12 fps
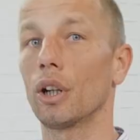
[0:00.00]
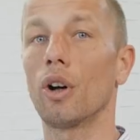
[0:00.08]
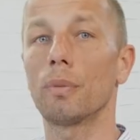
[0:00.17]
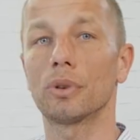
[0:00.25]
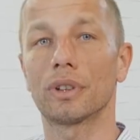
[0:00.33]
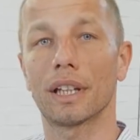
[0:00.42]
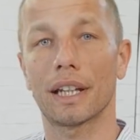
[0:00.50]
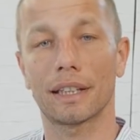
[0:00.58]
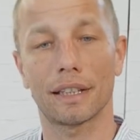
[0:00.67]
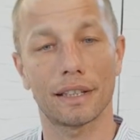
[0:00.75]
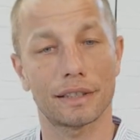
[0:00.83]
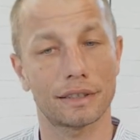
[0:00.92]
we hope to
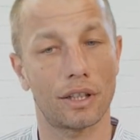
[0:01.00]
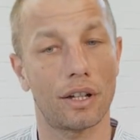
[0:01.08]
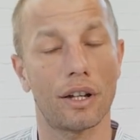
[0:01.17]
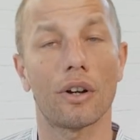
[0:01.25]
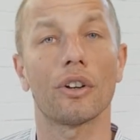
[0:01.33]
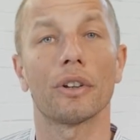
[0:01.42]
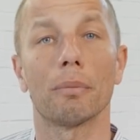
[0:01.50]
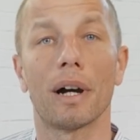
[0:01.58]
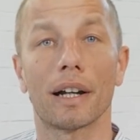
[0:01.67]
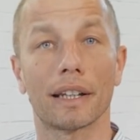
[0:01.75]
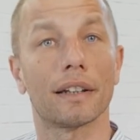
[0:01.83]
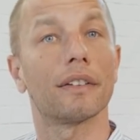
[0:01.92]
take this uh, on the
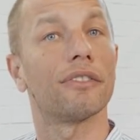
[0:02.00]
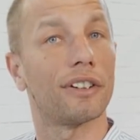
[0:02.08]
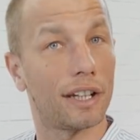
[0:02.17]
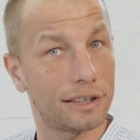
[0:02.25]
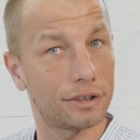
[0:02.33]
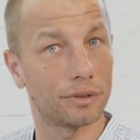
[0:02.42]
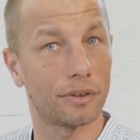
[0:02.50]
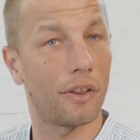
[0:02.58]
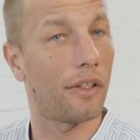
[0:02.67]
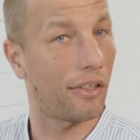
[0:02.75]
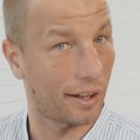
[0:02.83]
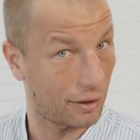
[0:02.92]
market fairly soon.
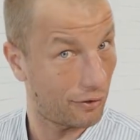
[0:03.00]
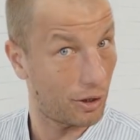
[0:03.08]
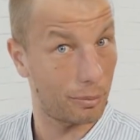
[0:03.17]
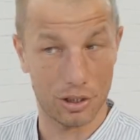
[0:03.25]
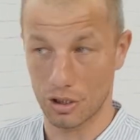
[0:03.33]
Thank you very